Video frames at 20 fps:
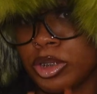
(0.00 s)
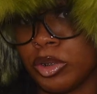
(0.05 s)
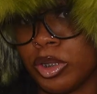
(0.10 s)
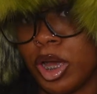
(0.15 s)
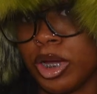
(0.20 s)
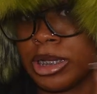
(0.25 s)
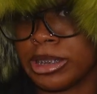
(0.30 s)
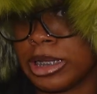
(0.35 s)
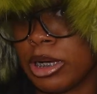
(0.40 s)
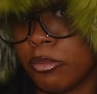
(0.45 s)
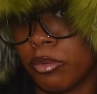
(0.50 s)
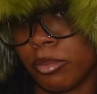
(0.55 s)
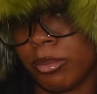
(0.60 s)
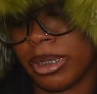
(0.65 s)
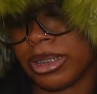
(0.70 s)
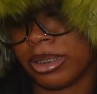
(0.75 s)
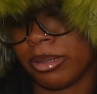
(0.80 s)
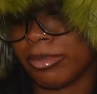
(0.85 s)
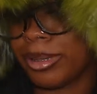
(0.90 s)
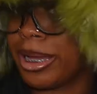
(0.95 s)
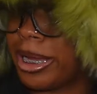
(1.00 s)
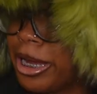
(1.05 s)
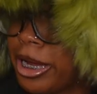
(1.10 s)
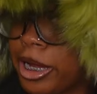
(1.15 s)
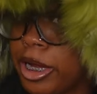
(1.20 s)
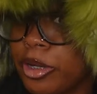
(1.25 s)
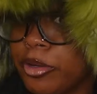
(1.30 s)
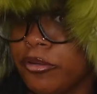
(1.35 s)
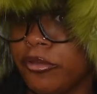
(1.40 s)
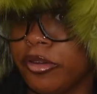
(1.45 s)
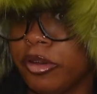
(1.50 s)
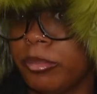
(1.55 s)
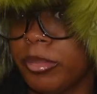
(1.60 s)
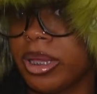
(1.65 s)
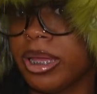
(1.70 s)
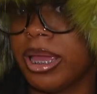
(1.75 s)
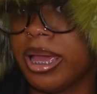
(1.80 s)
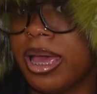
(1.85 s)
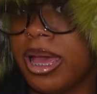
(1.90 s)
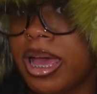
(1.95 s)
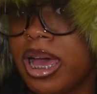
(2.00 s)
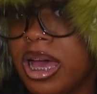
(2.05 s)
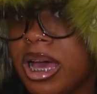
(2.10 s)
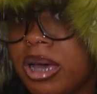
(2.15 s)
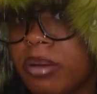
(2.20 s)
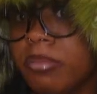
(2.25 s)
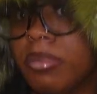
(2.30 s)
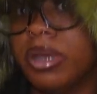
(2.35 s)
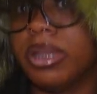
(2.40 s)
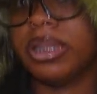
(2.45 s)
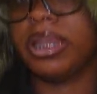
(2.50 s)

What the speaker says: too long because I don't want to mess up my hair. You feel me? But